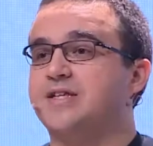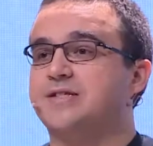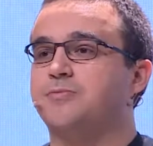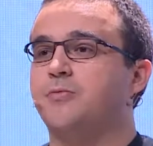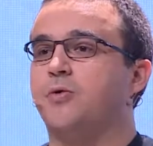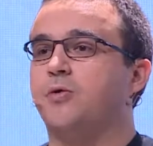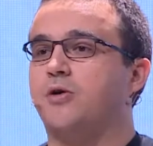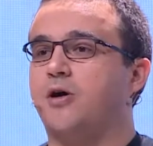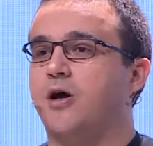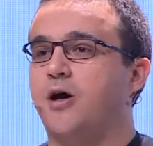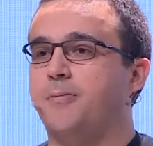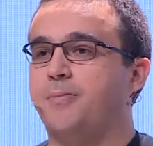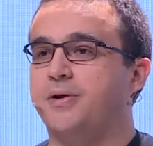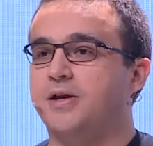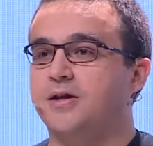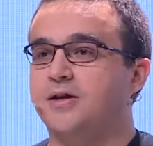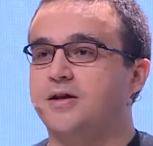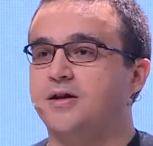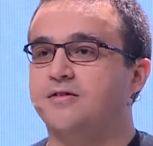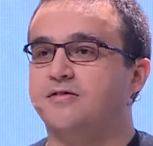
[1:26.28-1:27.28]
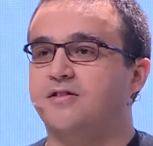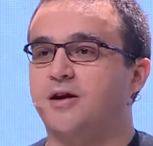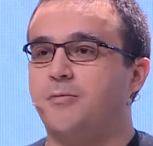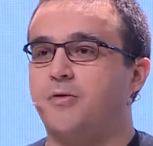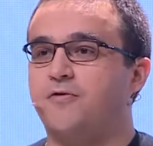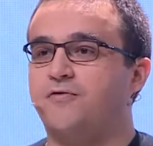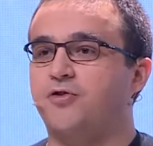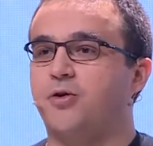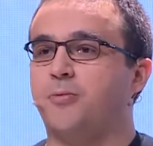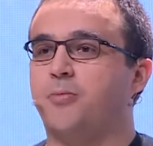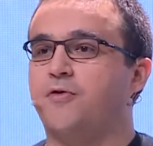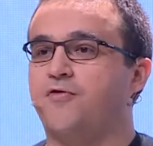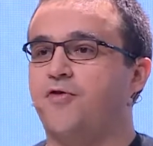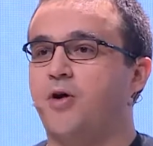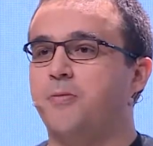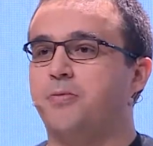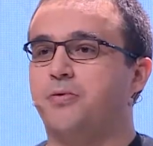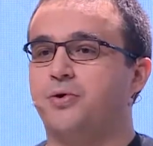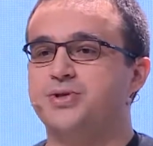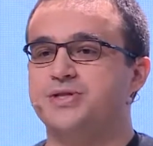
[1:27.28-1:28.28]
small company in terms of number of
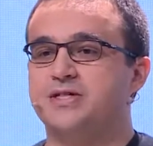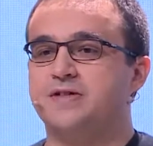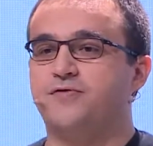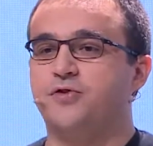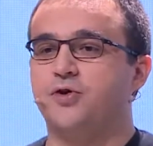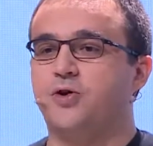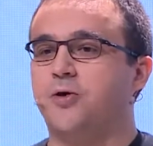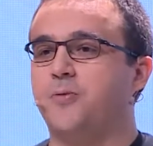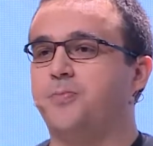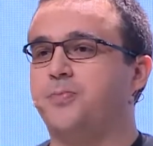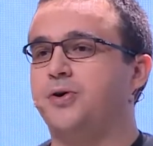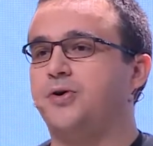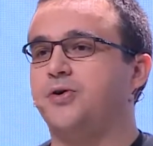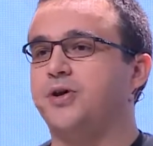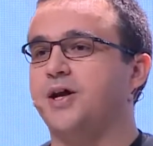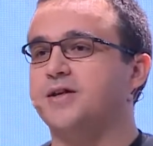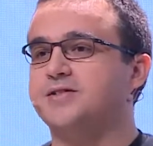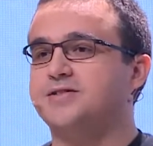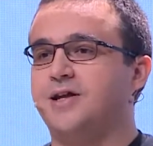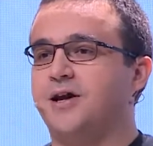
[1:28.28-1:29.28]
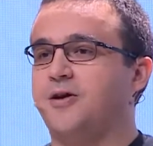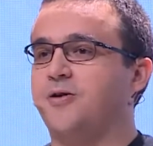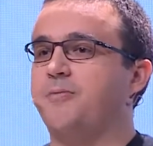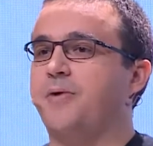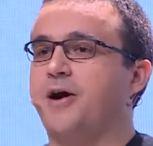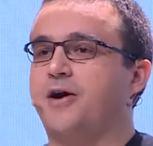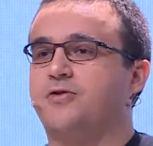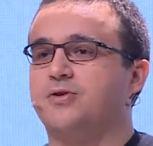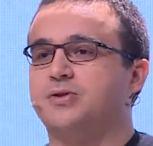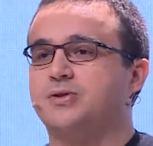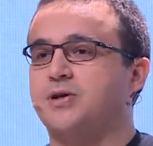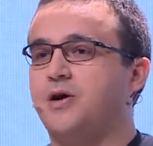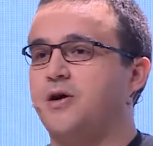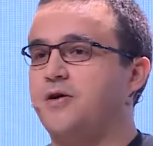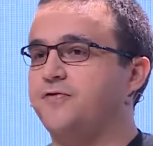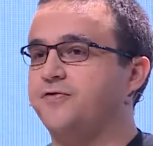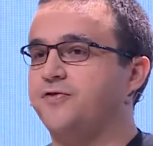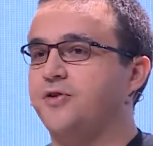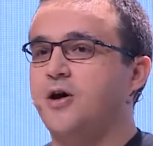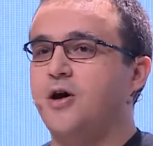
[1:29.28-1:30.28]
employees if you compare against like a
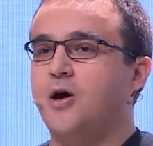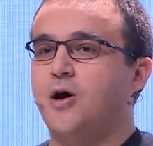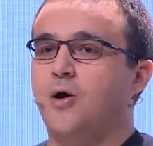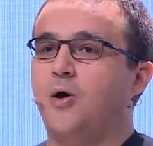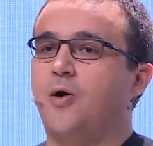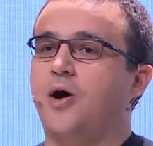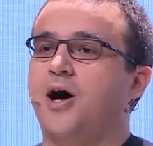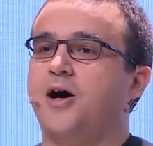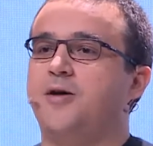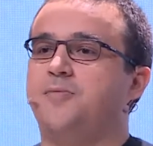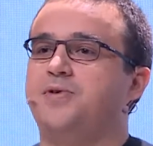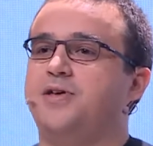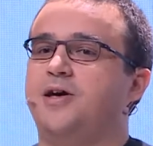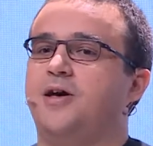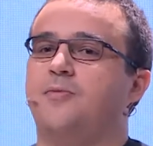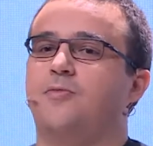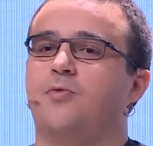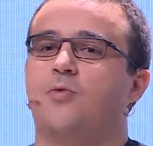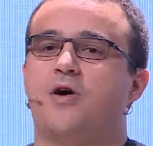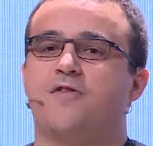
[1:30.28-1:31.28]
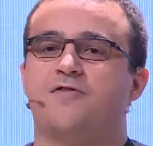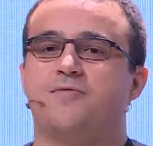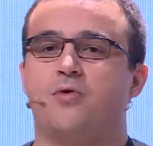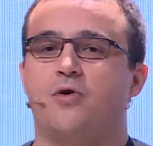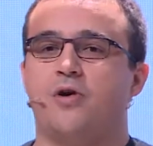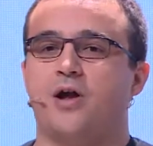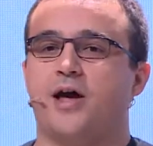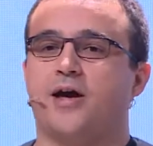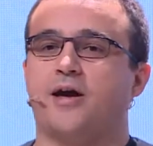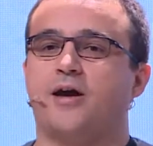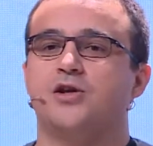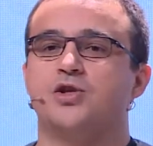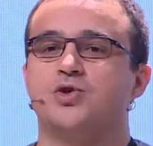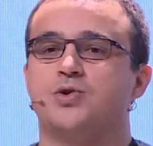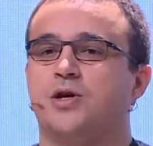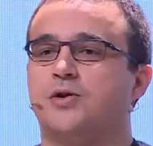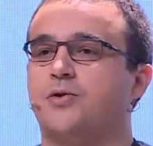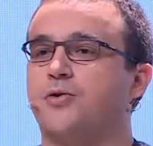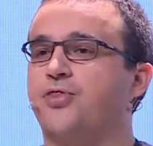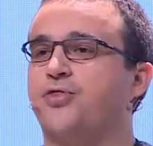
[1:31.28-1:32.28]
Microsoft or IBM, who have more like
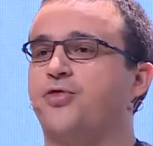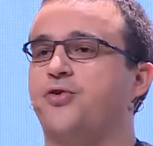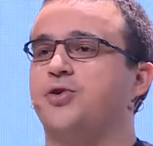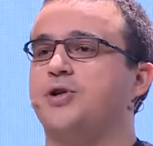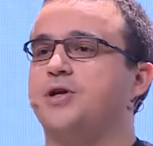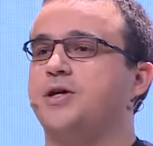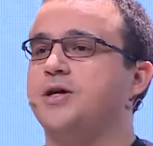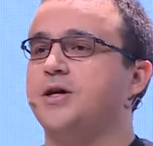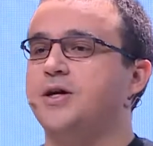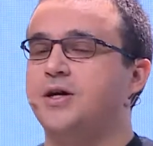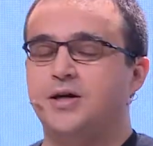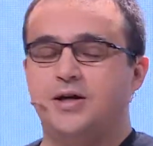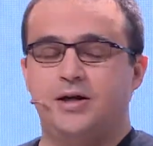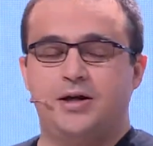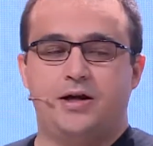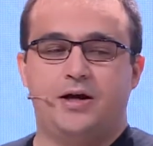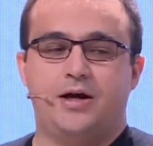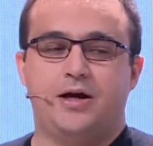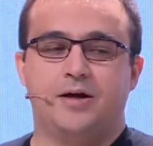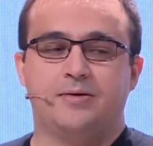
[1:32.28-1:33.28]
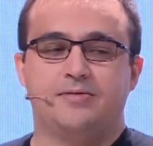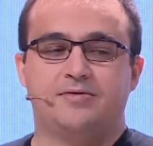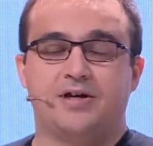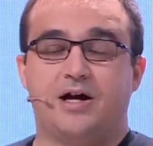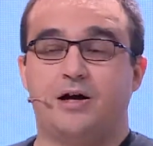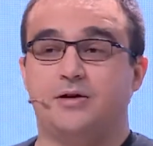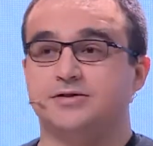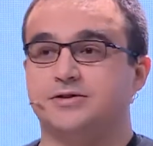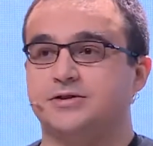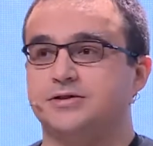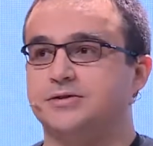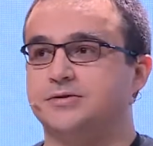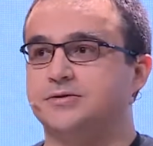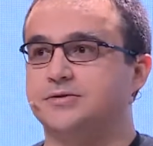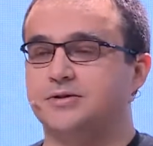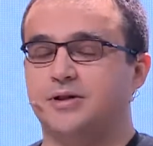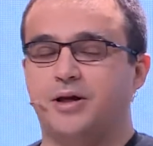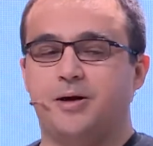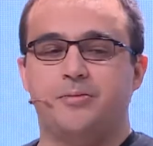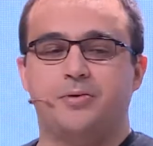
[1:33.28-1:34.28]
100 or 30,000
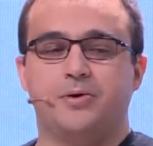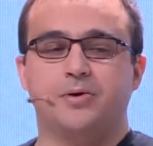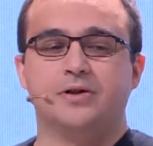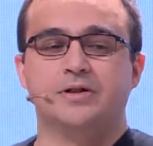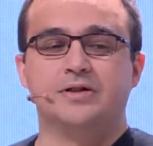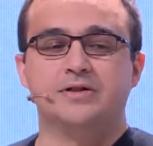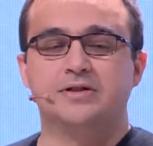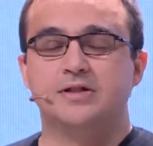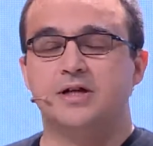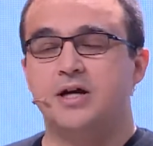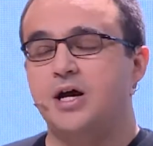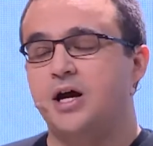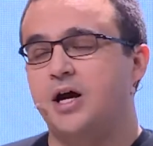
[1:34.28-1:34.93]
employees.